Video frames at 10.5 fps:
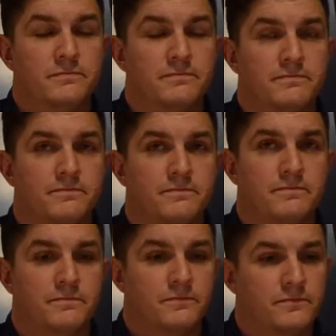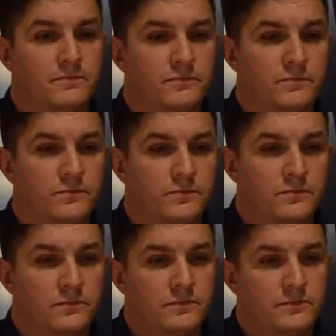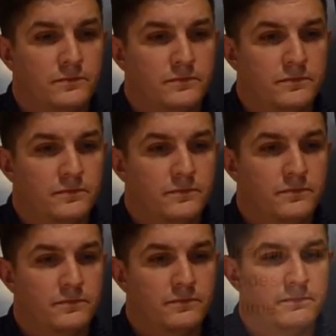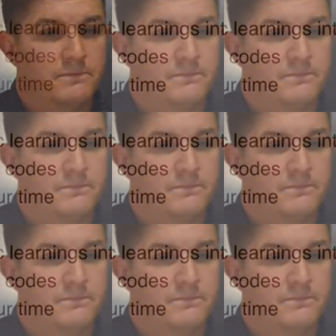No words are spoken by the person on screen.